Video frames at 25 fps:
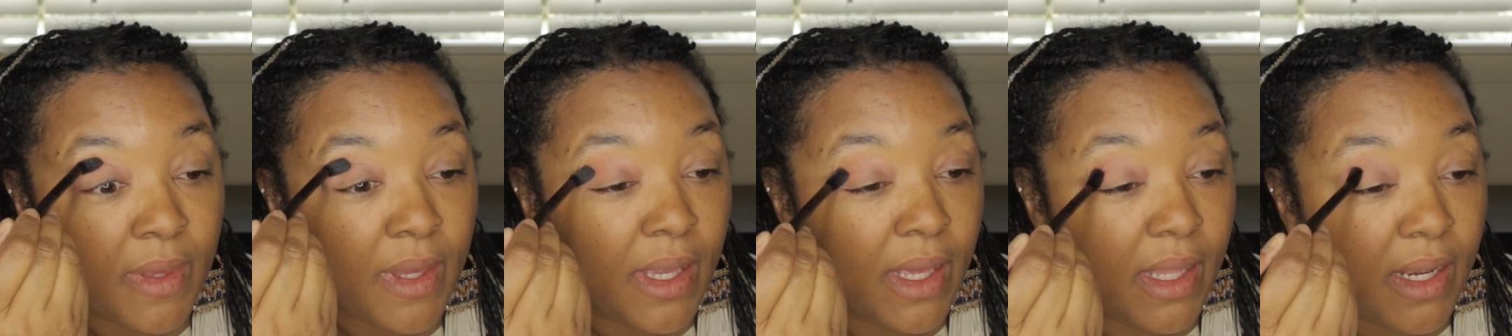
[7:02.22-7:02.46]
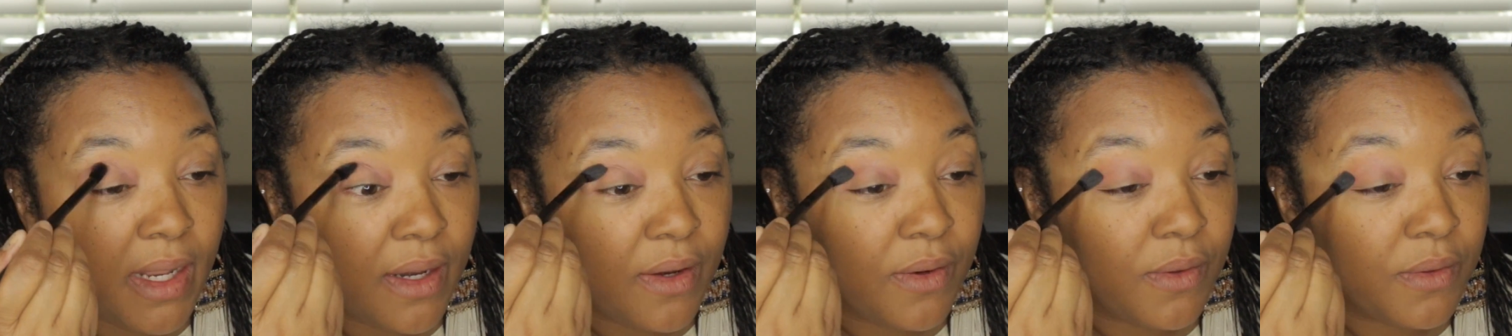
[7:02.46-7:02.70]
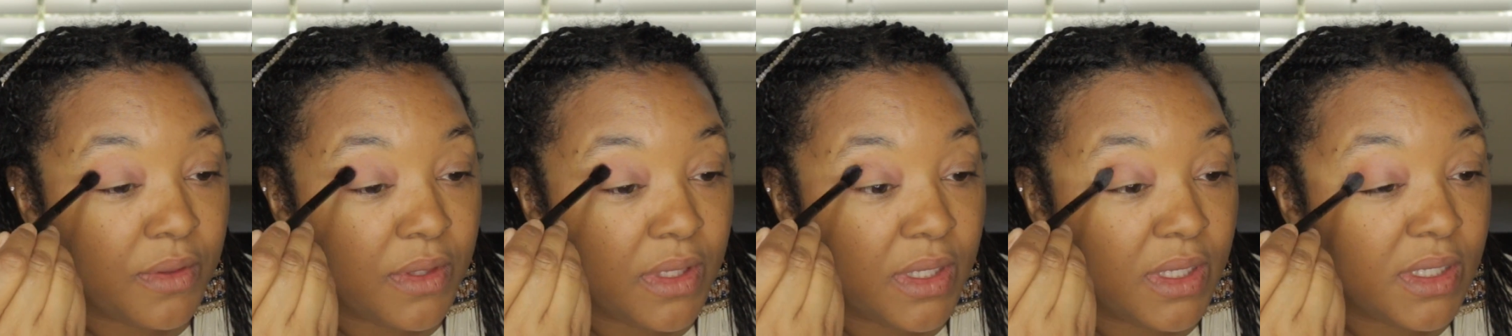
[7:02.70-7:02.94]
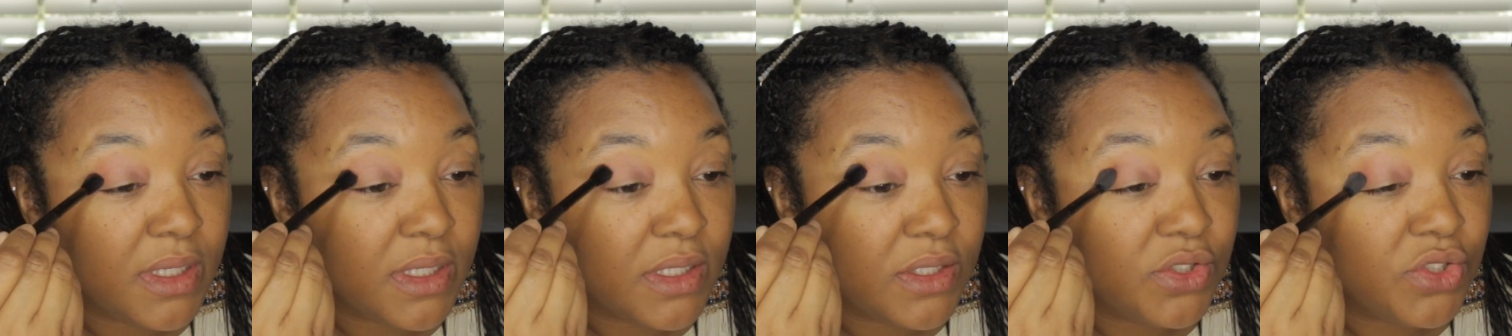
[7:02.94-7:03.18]
And I don't
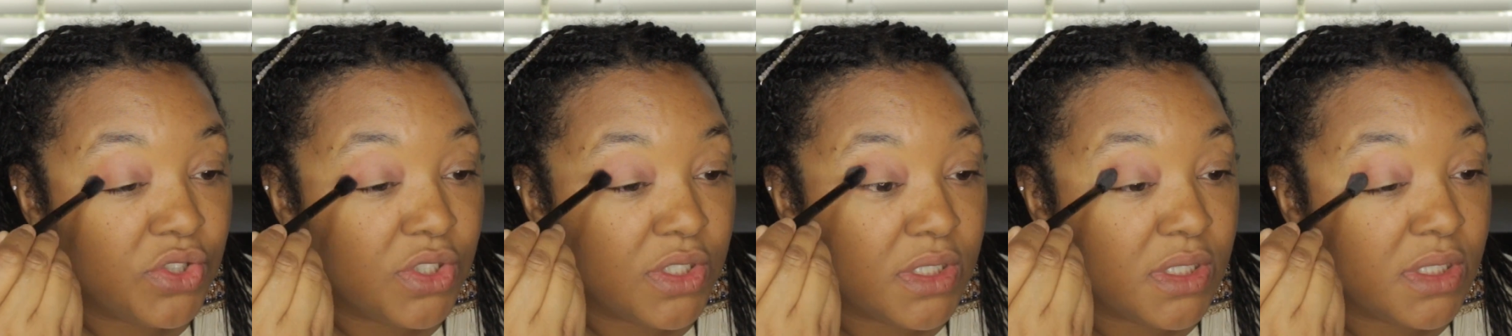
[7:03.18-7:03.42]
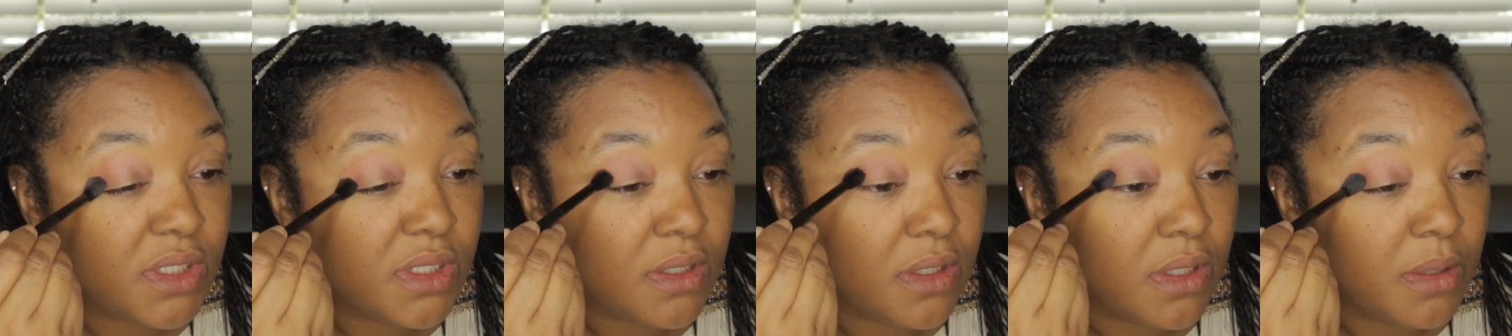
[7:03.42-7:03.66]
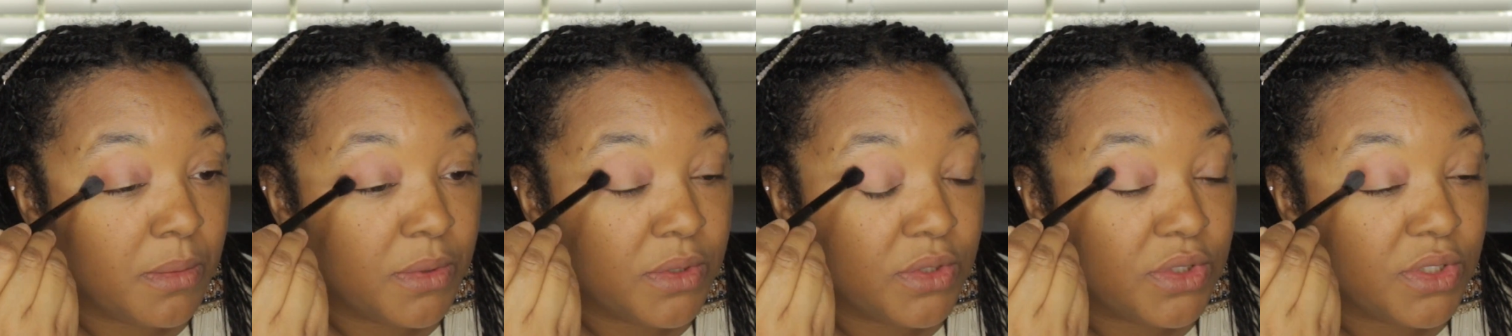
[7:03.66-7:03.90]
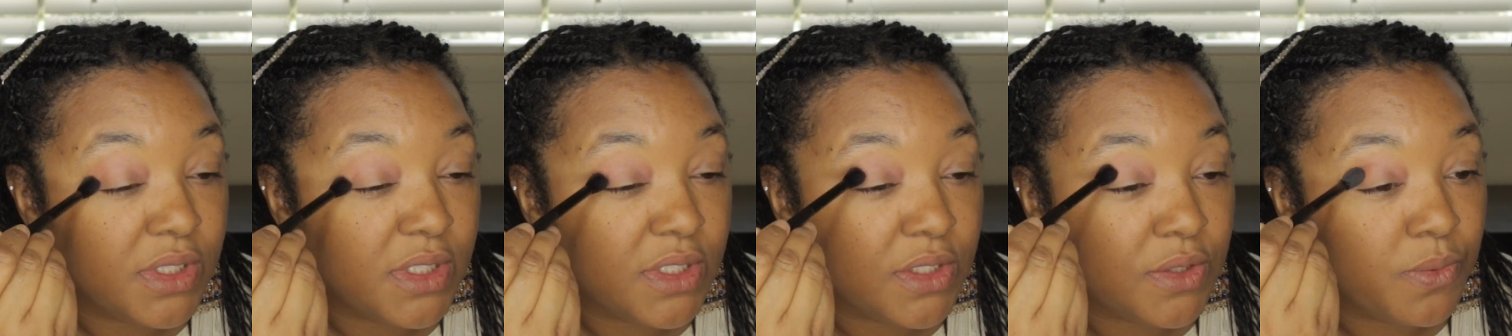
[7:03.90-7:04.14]
think it's just summer,
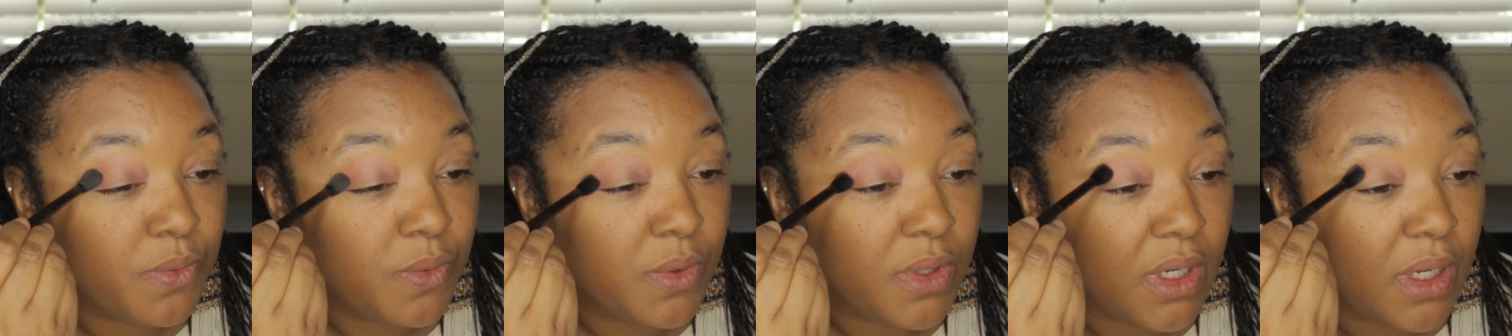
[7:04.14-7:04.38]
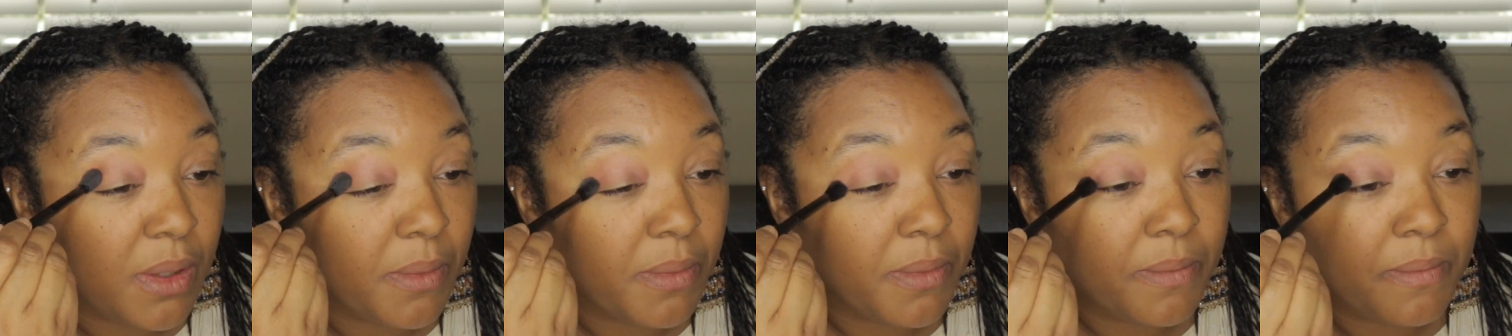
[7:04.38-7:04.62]
it's just what